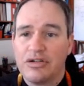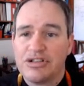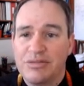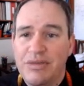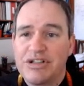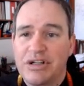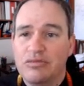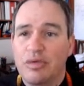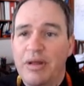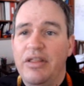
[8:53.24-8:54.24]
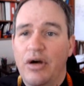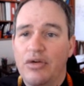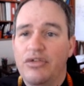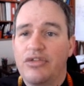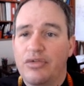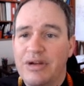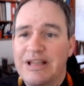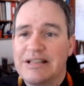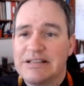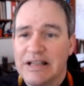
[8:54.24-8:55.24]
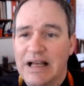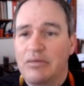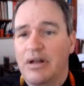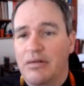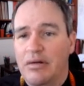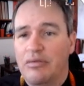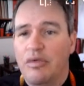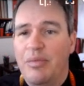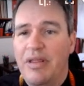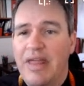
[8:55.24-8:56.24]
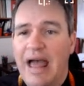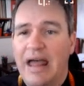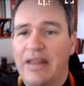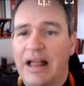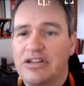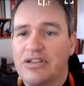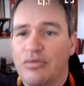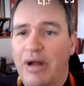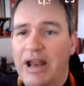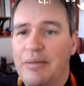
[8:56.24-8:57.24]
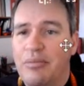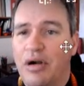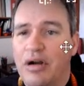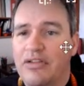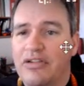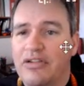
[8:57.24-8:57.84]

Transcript: submission will be those 3 slots. Well, will be that. That's the writing part of the